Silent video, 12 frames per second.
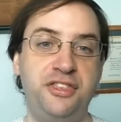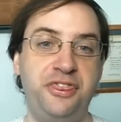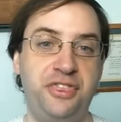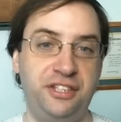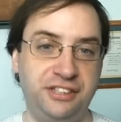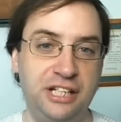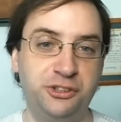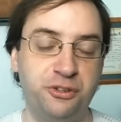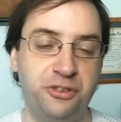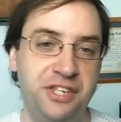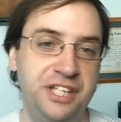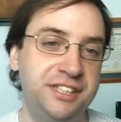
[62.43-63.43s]

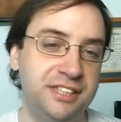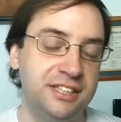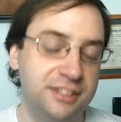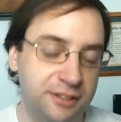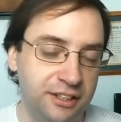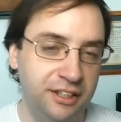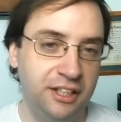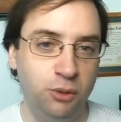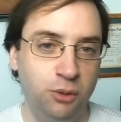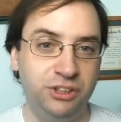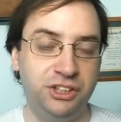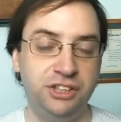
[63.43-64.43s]
central thesis,
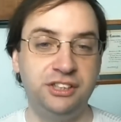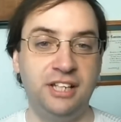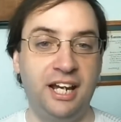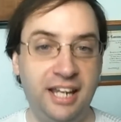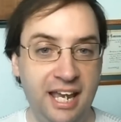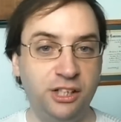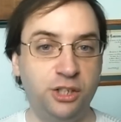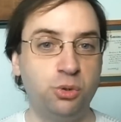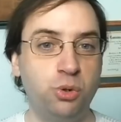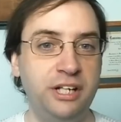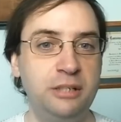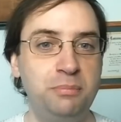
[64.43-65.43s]
which is, again,
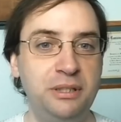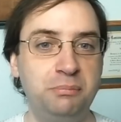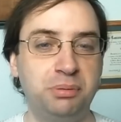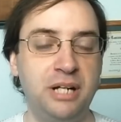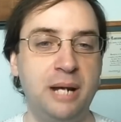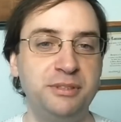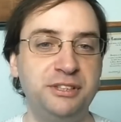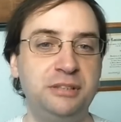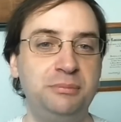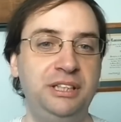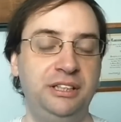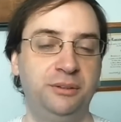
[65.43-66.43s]
credibly promised
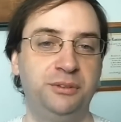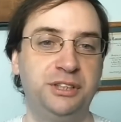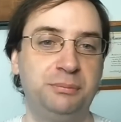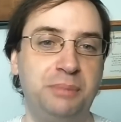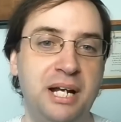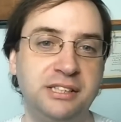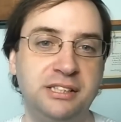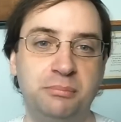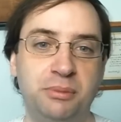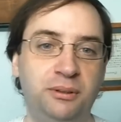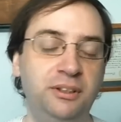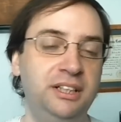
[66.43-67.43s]
to be
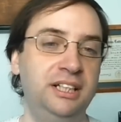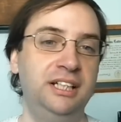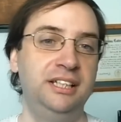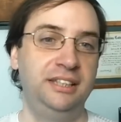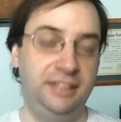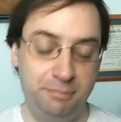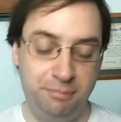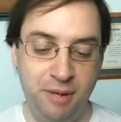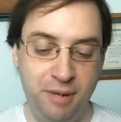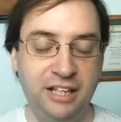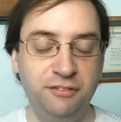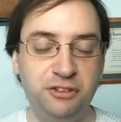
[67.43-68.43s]
irresponsible. The
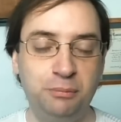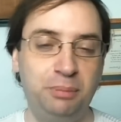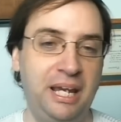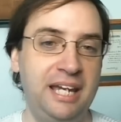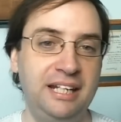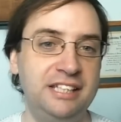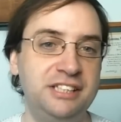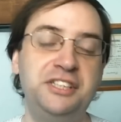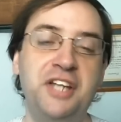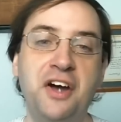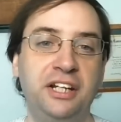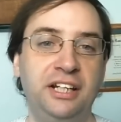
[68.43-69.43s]
Bank of Japan has
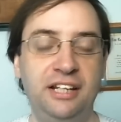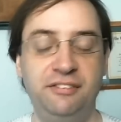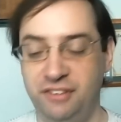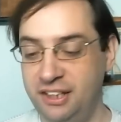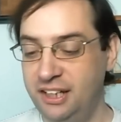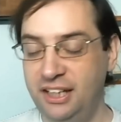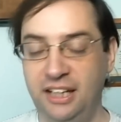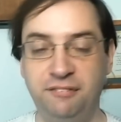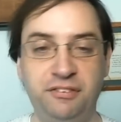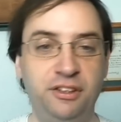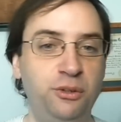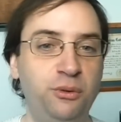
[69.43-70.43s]
done it.
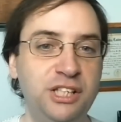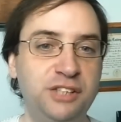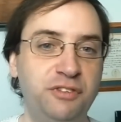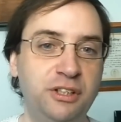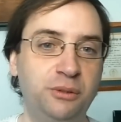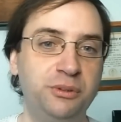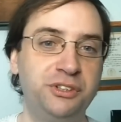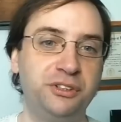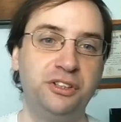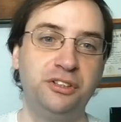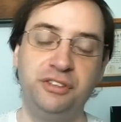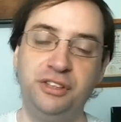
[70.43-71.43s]
If the U.S. Federal
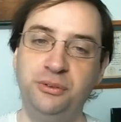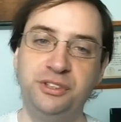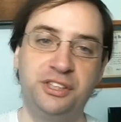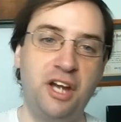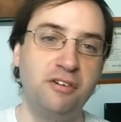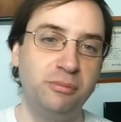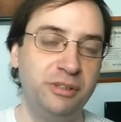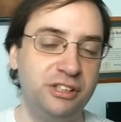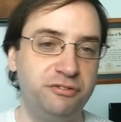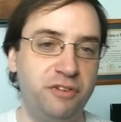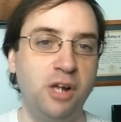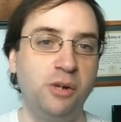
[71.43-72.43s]
Reserve and the U.S. government is
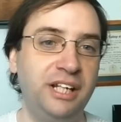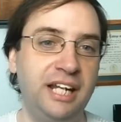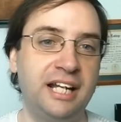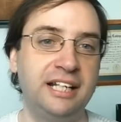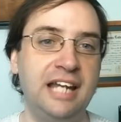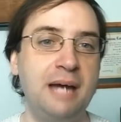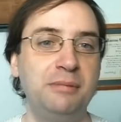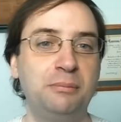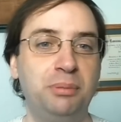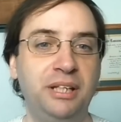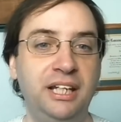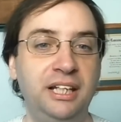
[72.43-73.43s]
following an economic
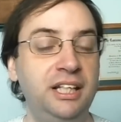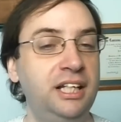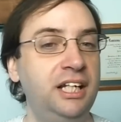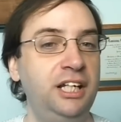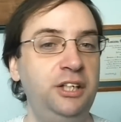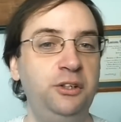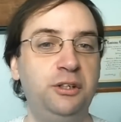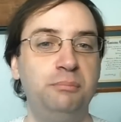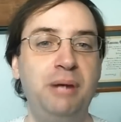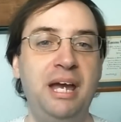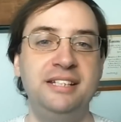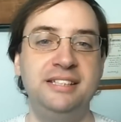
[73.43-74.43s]
plan, you can
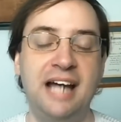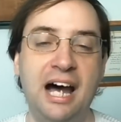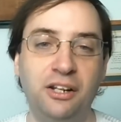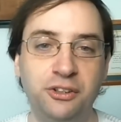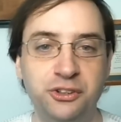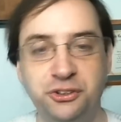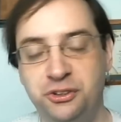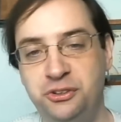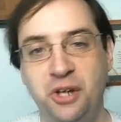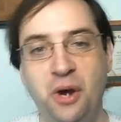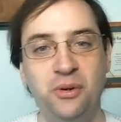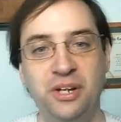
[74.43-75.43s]
bet dollars to
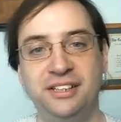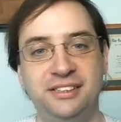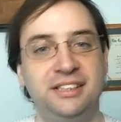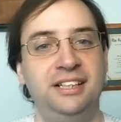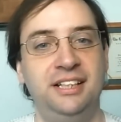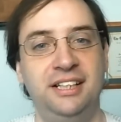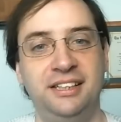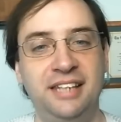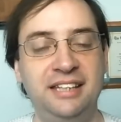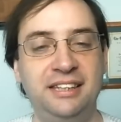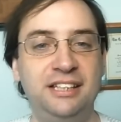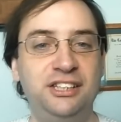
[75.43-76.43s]
donuts
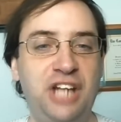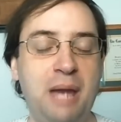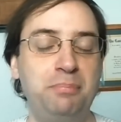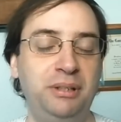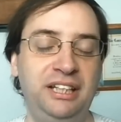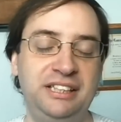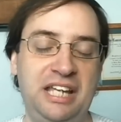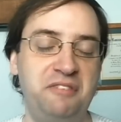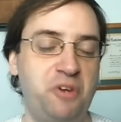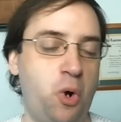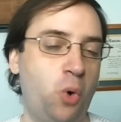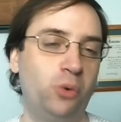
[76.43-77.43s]
that the Japanese
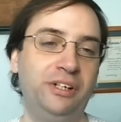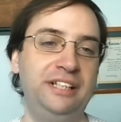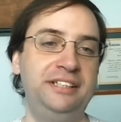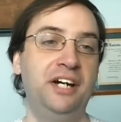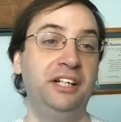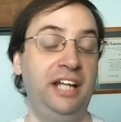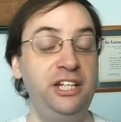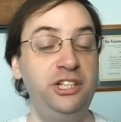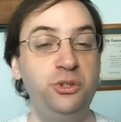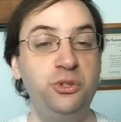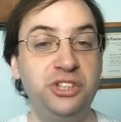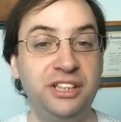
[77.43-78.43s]
have already done it. And
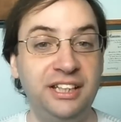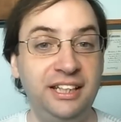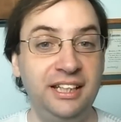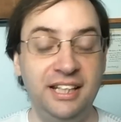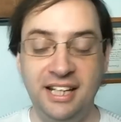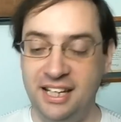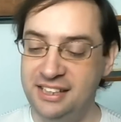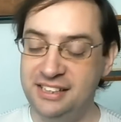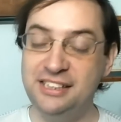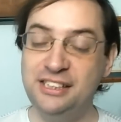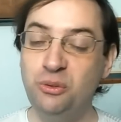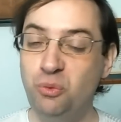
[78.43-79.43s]
usually, and
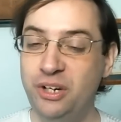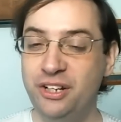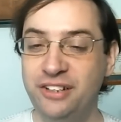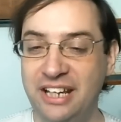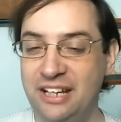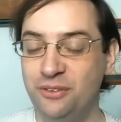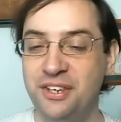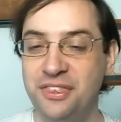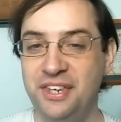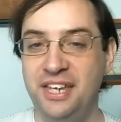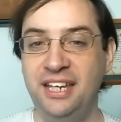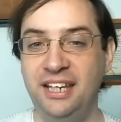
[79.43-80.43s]
this is the weird, eerie
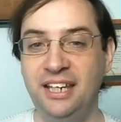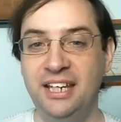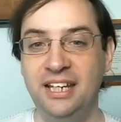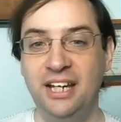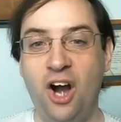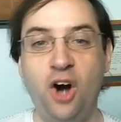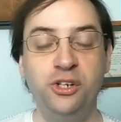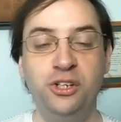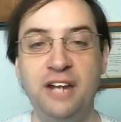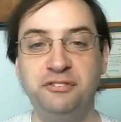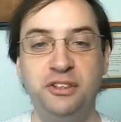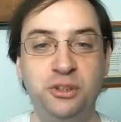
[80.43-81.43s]
thing, all you
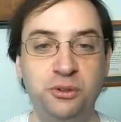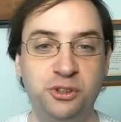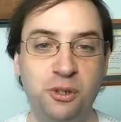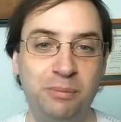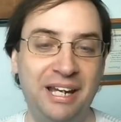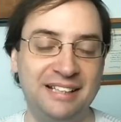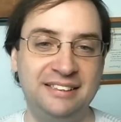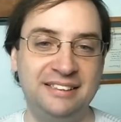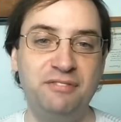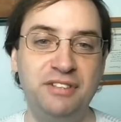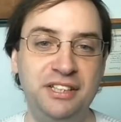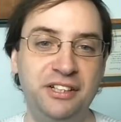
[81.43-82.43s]
have to do is go back
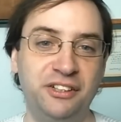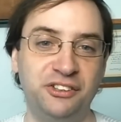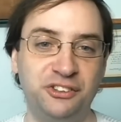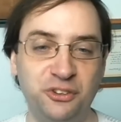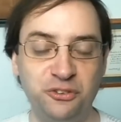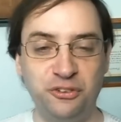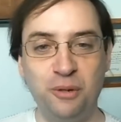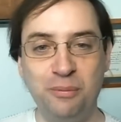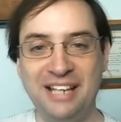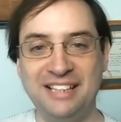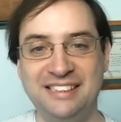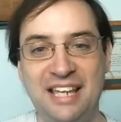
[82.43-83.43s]
7 years. So if you go
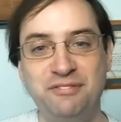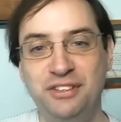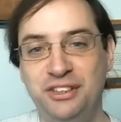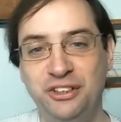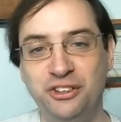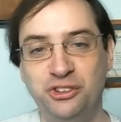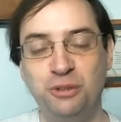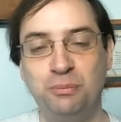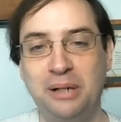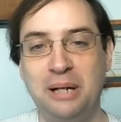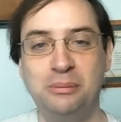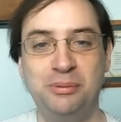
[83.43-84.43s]
back 7 years, you'll
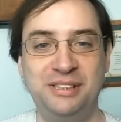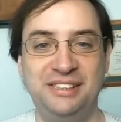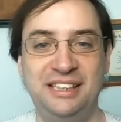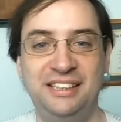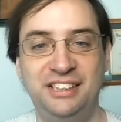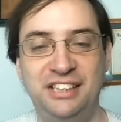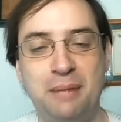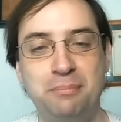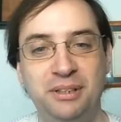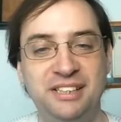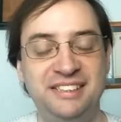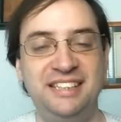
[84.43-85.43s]
probably see the
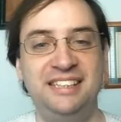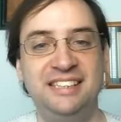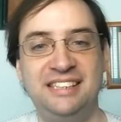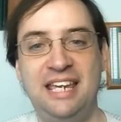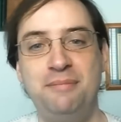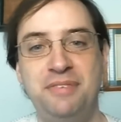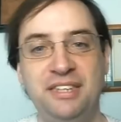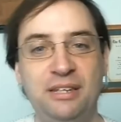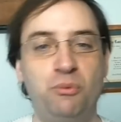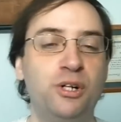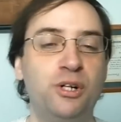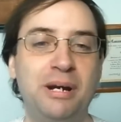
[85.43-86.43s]
Japanese did the same thing that
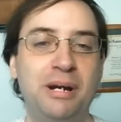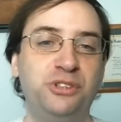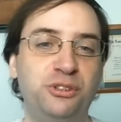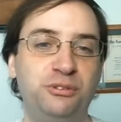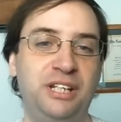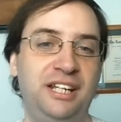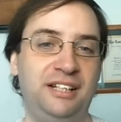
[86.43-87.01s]
we're about to take